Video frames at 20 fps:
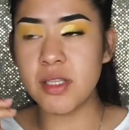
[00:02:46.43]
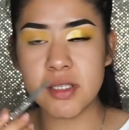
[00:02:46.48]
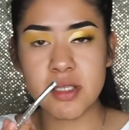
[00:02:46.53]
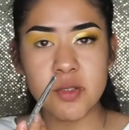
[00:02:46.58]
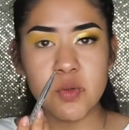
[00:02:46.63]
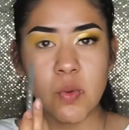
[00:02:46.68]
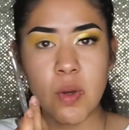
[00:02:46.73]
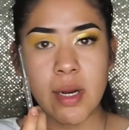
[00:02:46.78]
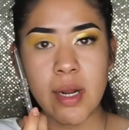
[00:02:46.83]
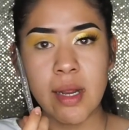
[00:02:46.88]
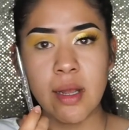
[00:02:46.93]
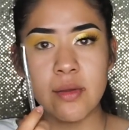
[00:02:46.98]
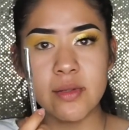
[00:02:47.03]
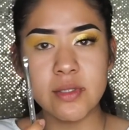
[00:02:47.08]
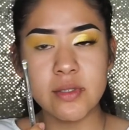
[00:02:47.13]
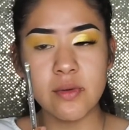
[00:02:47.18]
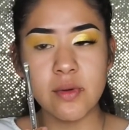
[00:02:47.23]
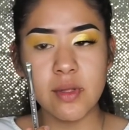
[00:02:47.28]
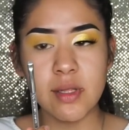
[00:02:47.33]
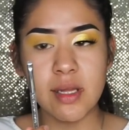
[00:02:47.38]
This is what I
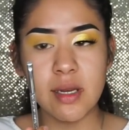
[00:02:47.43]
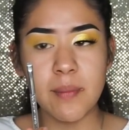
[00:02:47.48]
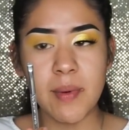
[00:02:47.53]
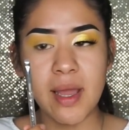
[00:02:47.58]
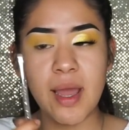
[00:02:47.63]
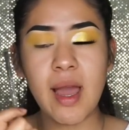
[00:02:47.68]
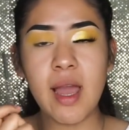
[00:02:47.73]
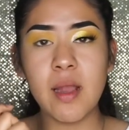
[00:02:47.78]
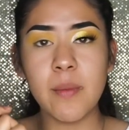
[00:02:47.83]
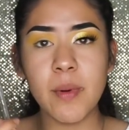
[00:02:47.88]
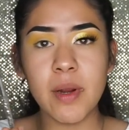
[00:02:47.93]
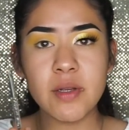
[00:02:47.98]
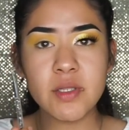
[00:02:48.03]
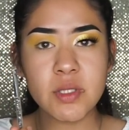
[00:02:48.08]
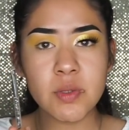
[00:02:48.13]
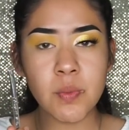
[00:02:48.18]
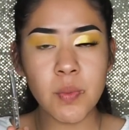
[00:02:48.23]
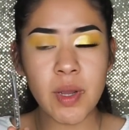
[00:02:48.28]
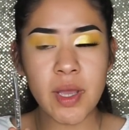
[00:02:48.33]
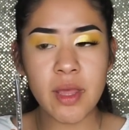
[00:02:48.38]
also clean my
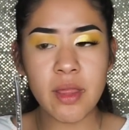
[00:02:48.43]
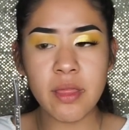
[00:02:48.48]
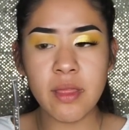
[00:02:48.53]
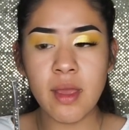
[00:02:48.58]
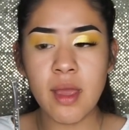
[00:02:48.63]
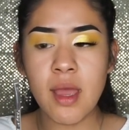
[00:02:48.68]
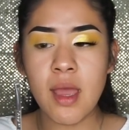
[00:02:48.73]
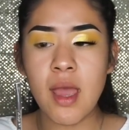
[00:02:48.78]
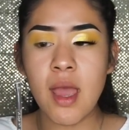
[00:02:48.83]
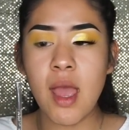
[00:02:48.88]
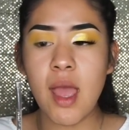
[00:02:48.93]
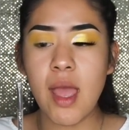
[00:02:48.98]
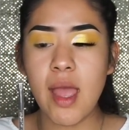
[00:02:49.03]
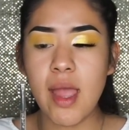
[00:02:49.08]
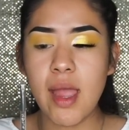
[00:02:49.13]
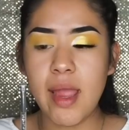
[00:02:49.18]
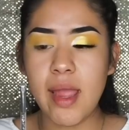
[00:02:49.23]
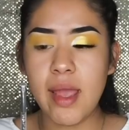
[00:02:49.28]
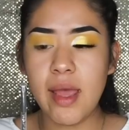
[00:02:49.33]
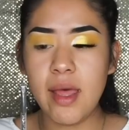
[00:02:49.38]
eyebrows with,
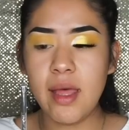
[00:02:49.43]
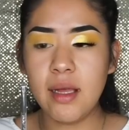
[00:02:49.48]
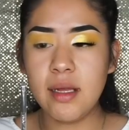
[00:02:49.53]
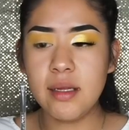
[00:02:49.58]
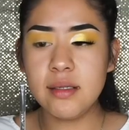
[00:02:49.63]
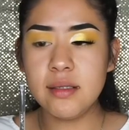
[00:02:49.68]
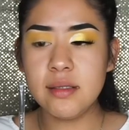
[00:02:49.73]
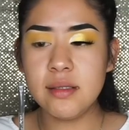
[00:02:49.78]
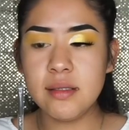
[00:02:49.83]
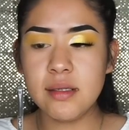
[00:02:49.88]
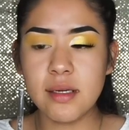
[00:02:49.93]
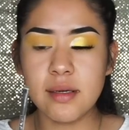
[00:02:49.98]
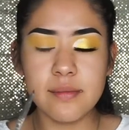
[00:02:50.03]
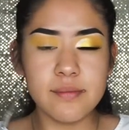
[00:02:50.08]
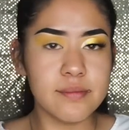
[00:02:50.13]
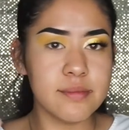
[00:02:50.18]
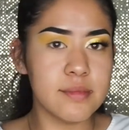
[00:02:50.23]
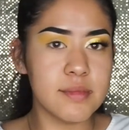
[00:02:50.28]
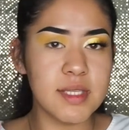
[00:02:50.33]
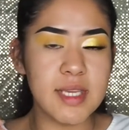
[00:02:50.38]
and
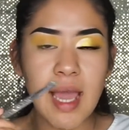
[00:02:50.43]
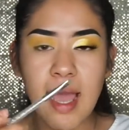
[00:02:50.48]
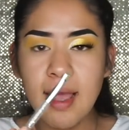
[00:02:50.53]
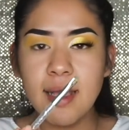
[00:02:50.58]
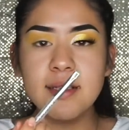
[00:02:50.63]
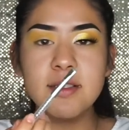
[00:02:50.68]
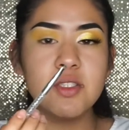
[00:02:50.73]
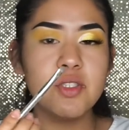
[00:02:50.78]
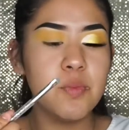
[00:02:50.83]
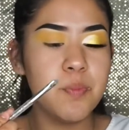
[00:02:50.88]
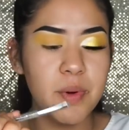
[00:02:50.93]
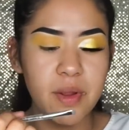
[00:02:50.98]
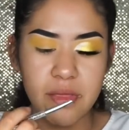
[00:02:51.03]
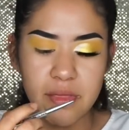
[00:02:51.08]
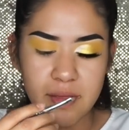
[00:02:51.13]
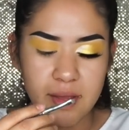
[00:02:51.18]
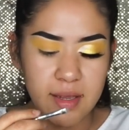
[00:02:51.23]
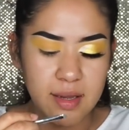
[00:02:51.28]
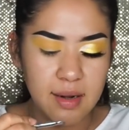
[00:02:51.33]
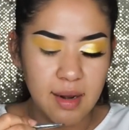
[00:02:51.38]
yeah, it's super
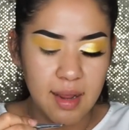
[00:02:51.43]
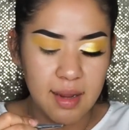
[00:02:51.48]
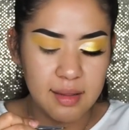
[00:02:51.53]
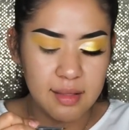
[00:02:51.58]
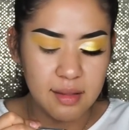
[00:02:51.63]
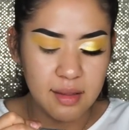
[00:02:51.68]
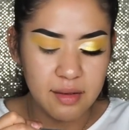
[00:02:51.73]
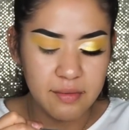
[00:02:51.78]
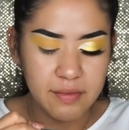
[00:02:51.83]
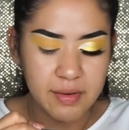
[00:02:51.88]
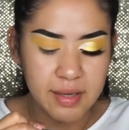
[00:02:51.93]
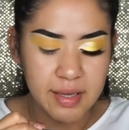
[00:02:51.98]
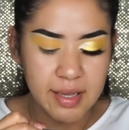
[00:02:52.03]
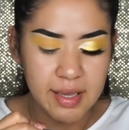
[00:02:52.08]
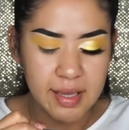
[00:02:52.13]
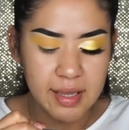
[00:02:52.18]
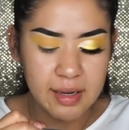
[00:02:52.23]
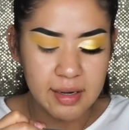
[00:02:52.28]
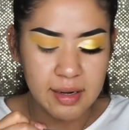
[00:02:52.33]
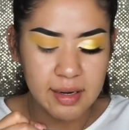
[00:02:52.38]
thin. I love
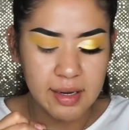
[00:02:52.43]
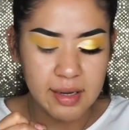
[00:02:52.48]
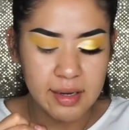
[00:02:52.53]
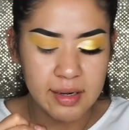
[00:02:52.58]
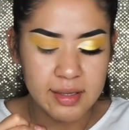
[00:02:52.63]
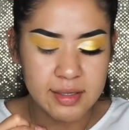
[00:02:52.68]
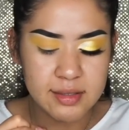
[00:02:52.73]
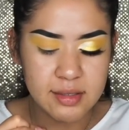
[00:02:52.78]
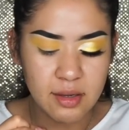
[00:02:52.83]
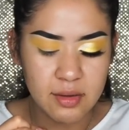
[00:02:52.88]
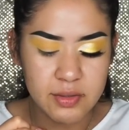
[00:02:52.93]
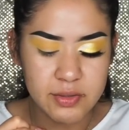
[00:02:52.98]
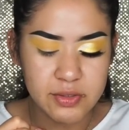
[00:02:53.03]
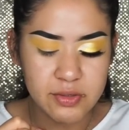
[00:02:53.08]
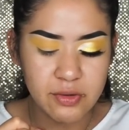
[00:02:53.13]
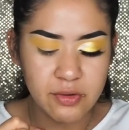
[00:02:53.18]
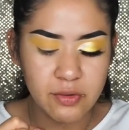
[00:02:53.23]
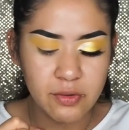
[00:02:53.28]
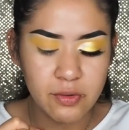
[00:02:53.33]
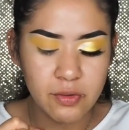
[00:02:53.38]
it, and it is
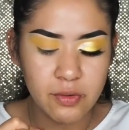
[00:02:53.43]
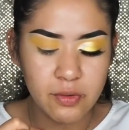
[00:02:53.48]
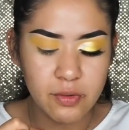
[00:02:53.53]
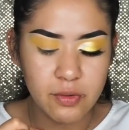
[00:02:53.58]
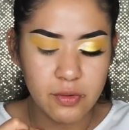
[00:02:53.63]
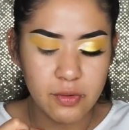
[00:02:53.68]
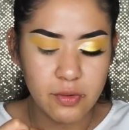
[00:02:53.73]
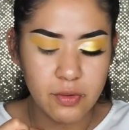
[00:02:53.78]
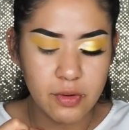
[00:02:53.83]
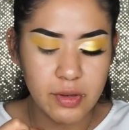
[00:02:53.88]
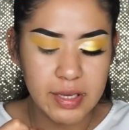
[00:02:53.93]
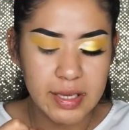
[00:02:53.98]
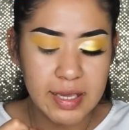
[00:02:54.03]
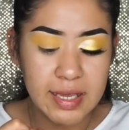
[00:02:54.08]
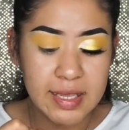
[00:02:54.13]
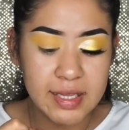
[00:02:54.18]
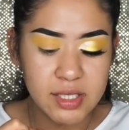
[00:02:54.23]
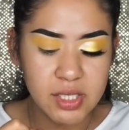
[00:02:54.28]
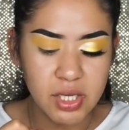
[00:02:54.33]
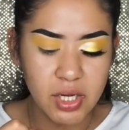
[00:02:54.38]
also
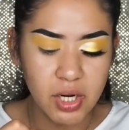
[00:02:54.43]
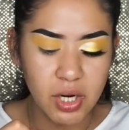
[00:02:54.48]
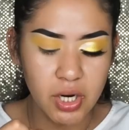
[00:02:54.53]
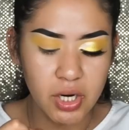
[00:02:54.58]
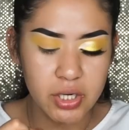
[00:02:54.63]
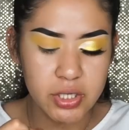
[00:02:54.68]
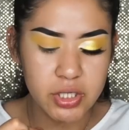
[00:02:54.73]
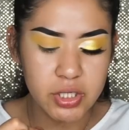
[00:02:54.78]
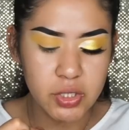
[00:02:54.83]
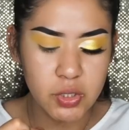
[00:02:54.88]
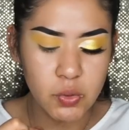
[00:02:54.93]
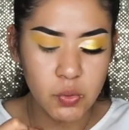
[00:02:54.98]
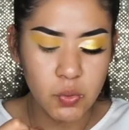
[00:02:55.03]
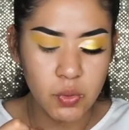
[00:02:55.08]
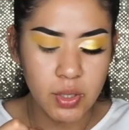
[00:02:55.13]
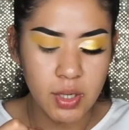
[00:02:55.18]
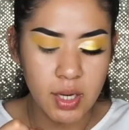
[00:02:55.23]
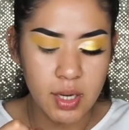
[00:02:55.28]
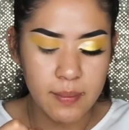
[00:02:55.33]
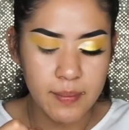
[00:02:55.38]
easier
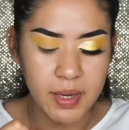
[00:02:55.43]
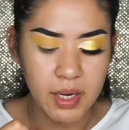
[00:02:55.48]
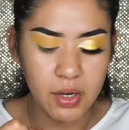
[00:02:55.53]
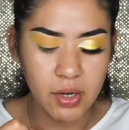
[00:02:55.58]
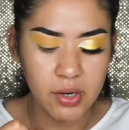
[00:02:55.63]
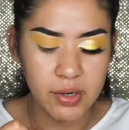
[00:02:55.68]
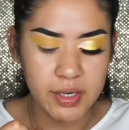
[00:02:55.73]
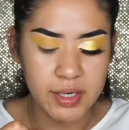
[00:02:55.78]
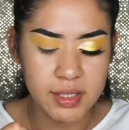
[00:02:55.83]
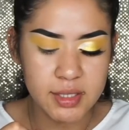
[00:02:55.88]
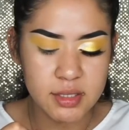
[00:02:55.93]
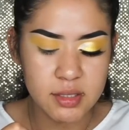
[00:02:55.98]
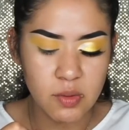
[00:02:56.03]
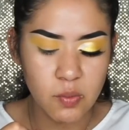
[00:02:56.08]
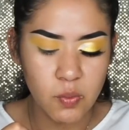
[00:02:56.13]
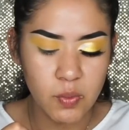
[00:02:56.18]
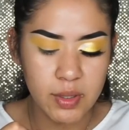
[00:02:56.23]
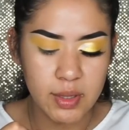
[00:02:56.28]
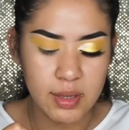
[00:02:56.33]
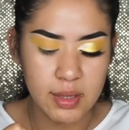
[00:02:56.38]
to cut my crease
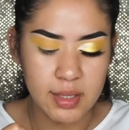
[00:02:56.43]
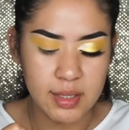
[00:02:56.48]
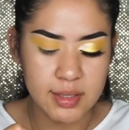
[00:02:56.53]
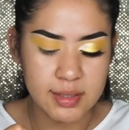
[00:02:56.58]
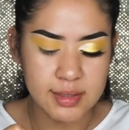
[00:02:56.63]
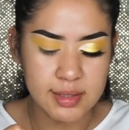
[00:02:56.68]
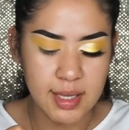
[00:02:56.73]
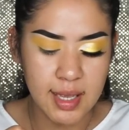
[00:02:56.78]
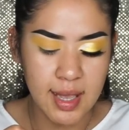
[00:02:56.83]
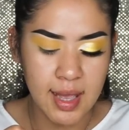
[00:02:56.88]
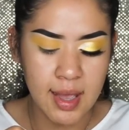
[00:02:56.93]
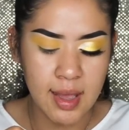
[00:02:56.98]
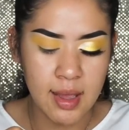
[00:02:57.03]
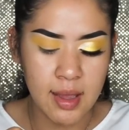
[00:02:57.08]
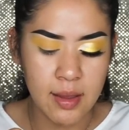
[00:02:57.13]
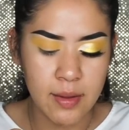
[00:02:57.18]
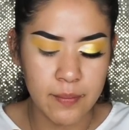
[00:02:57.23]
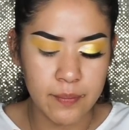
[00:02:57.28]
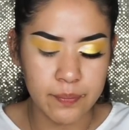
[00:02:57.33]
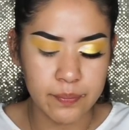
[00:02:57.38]
with this
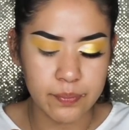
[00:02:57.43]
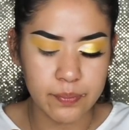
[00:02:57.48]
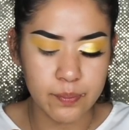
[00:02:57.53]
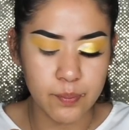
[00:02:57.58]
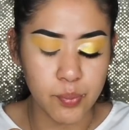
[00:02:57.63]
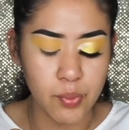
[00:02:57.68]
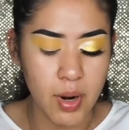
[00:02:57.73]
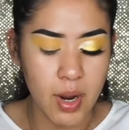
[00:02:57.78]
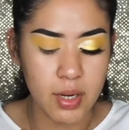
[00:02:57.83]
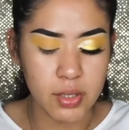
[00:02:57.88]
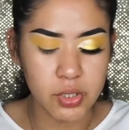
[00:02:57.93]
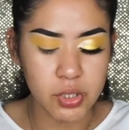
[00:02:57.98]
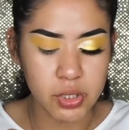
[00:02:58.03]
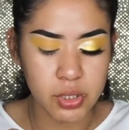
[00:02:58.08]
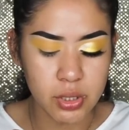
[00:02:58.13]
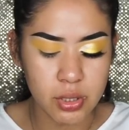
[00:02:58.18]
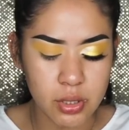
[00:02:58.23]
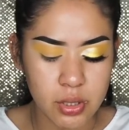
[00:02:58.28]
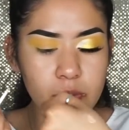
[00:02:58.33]
brush.